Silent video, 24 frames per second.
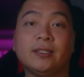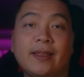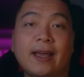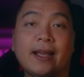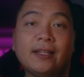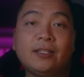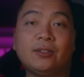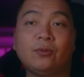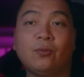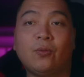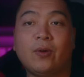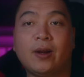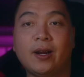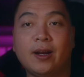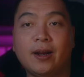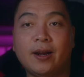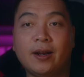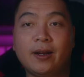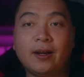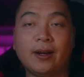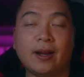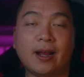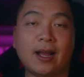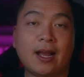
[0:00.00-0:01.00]
That's
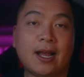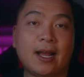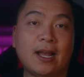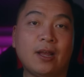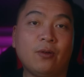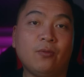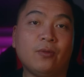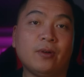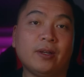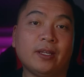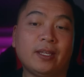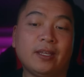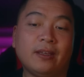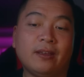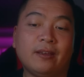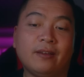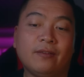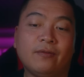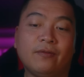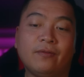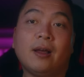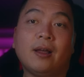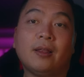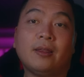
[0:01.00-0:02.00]
where I will
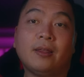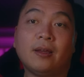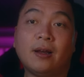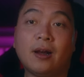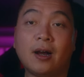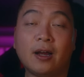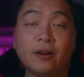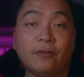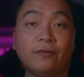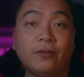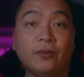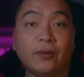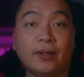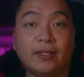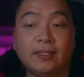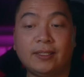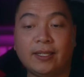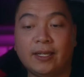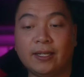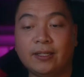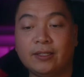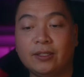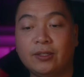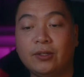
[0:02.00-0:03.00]
give uh, the
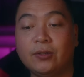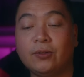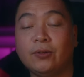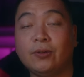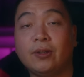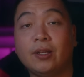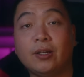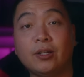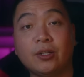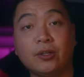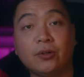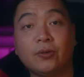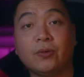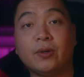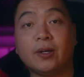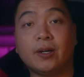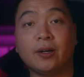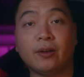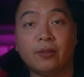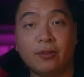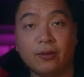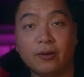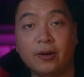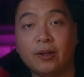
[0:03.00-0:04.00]
autofocusing to the
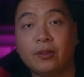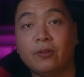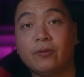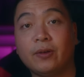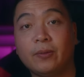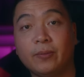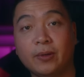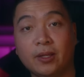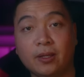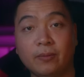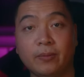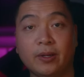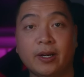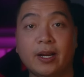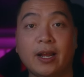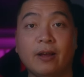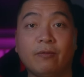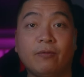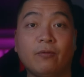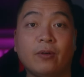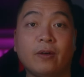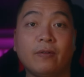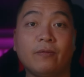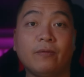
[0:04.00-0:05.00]
newer 33mm
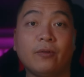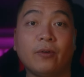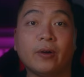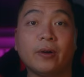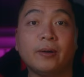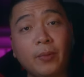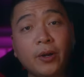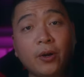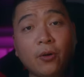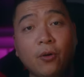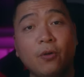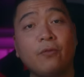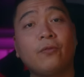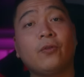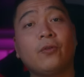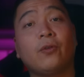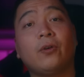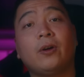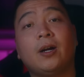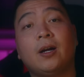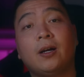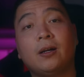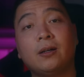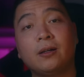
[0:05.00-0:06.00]
f1.4. But
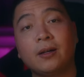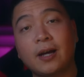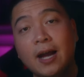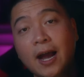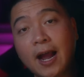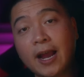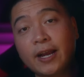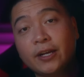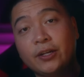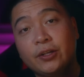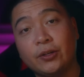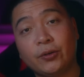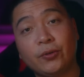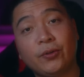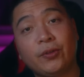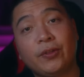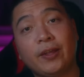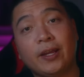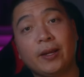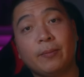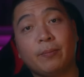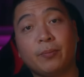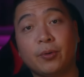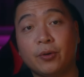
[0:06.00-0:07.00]
overall, I do
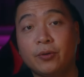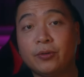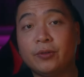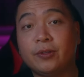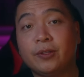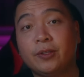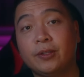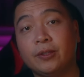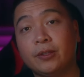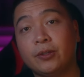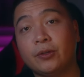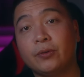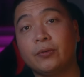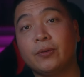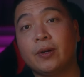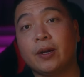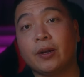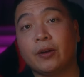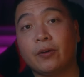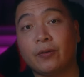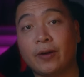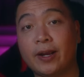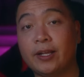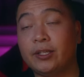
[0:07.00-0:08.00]
think both do a
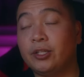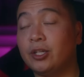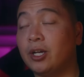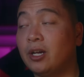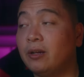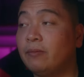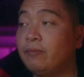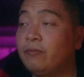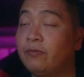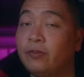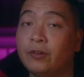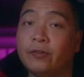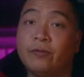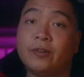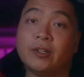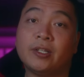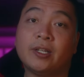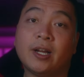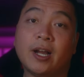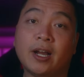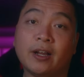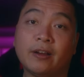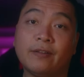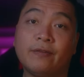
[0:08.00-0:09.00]
great job for
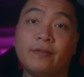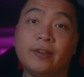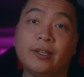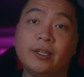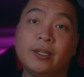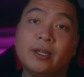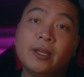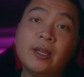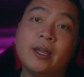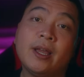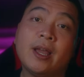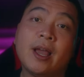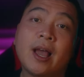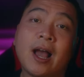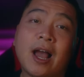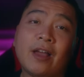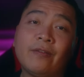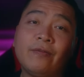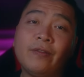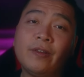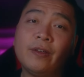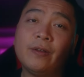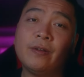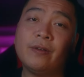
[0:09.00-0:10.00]
photography. I
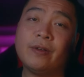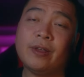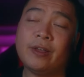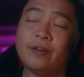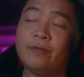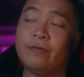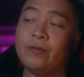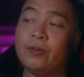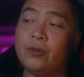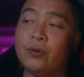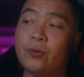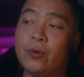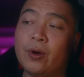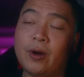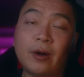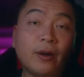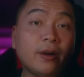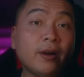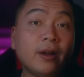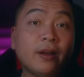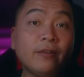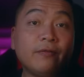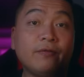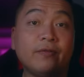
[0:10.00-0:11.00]
feel if you
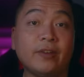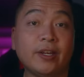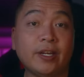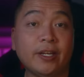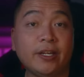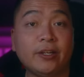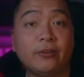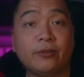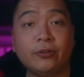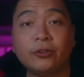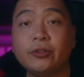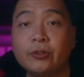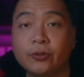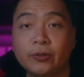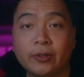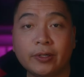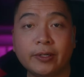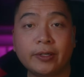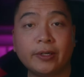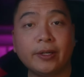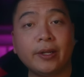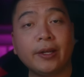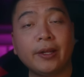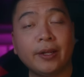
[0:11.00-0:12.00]
are a video
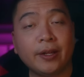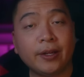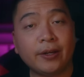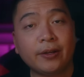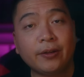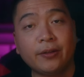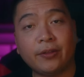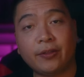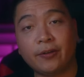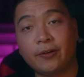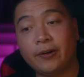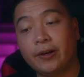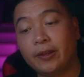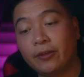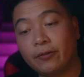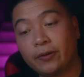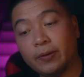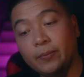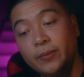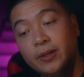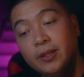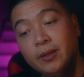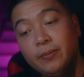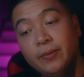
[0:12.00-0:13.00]
shooter, the
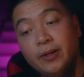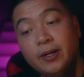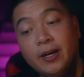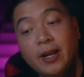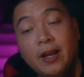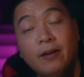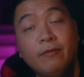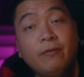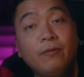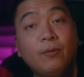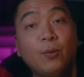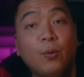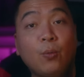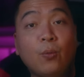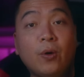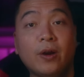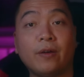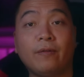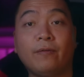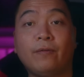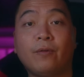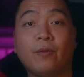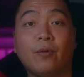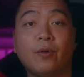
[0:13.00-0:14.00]
33mm
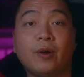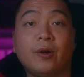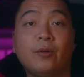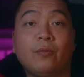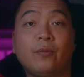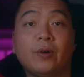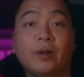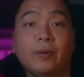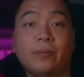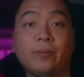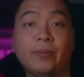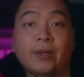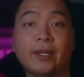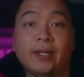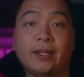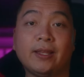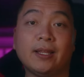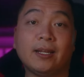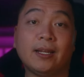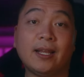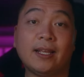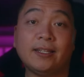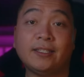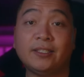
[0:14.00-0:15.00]
f1.4 would be
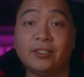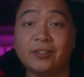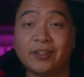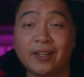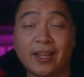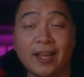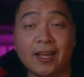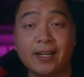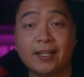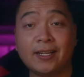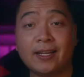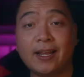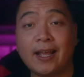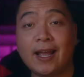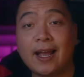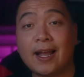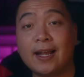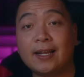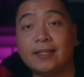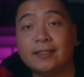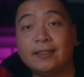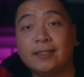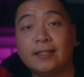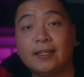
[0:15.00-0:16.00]
the lens to get
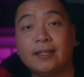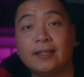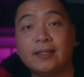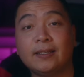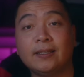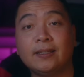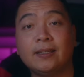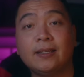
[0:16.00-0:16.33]
as it